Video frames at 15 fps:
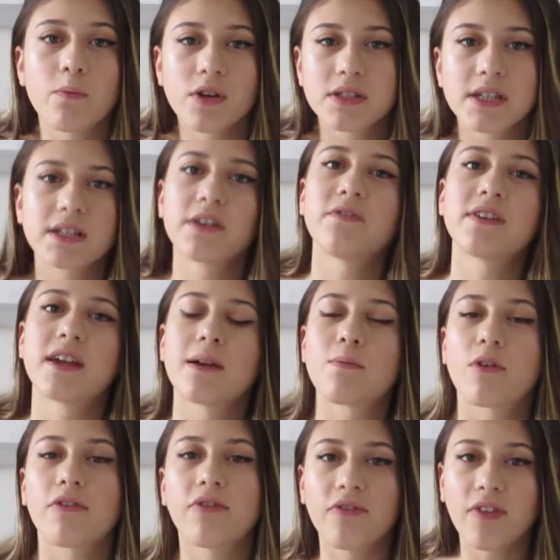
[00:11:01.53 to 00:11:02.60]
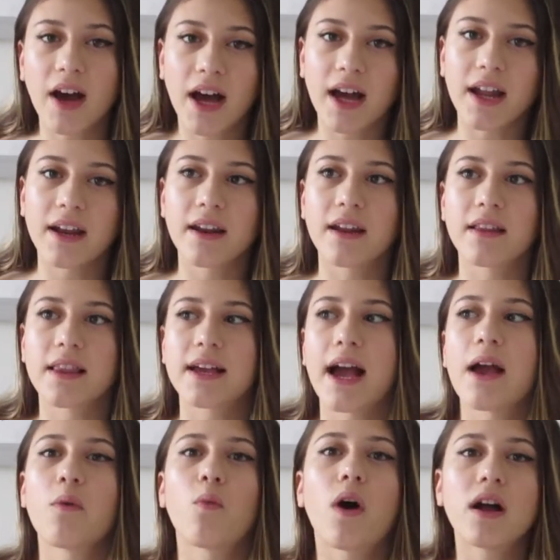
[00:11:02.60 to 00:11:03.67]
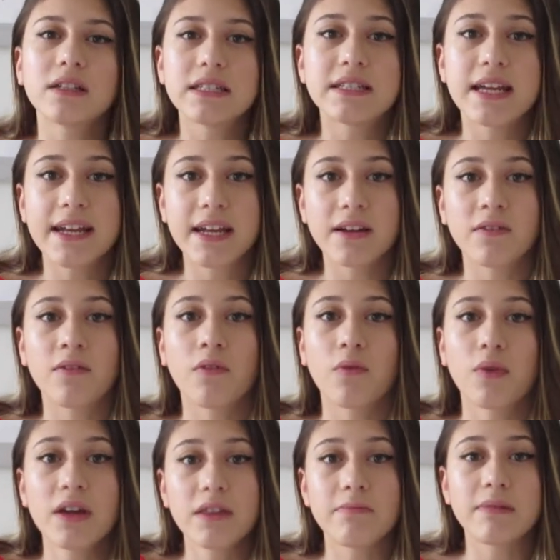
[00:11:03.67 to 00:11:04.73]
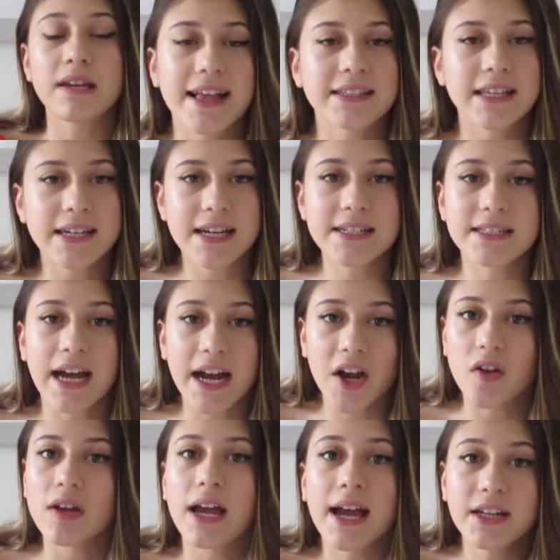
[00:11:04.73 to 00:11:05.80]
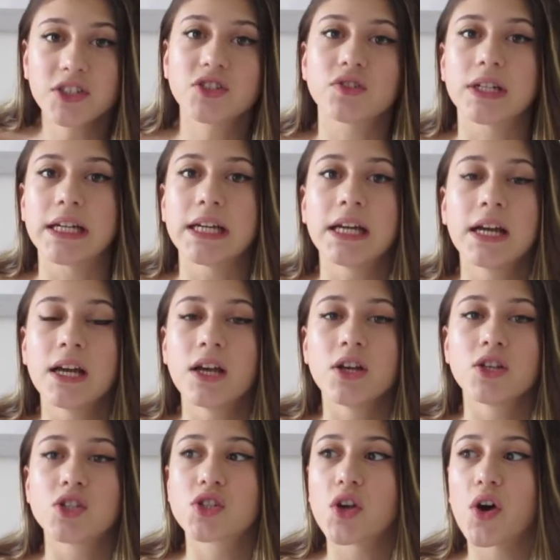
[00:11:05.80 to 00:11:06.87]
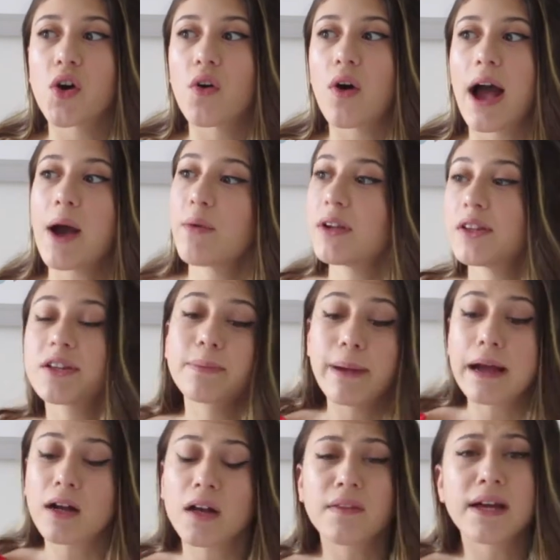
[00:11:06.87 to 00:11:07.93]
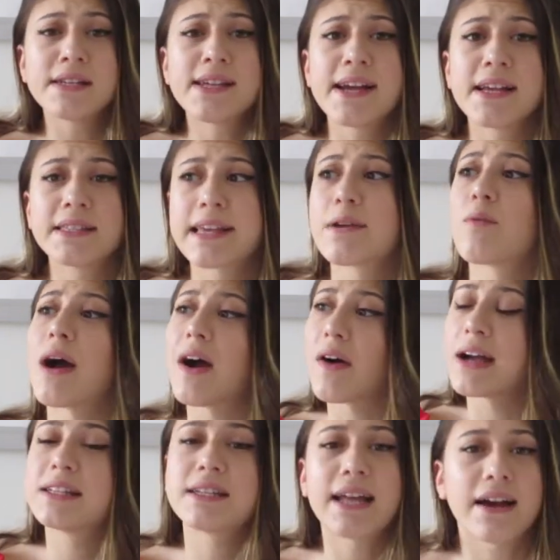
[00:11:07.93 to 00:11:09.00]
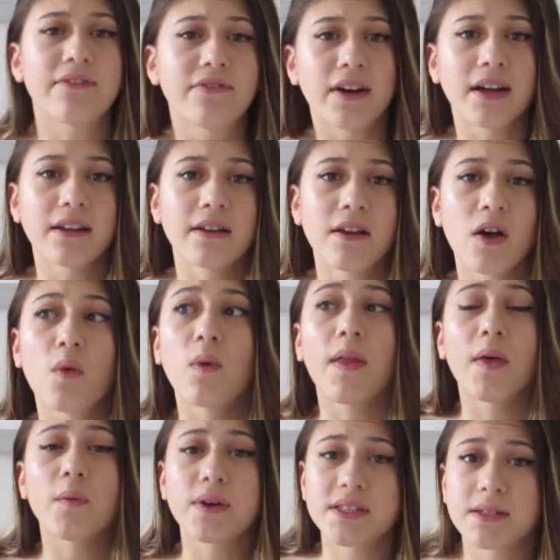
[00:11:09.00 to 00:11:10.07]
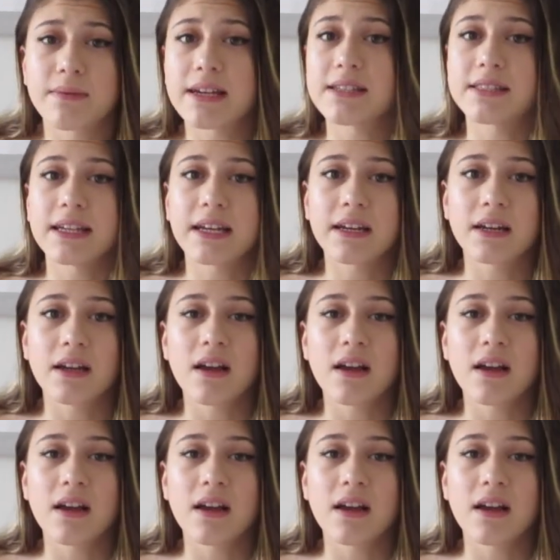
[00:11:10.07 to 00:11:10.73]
more significant, more fun, like I want to take you with me. It's like a diary entry. So I want to look back on that day and say, wow, I did have fun. Well, that was amazing.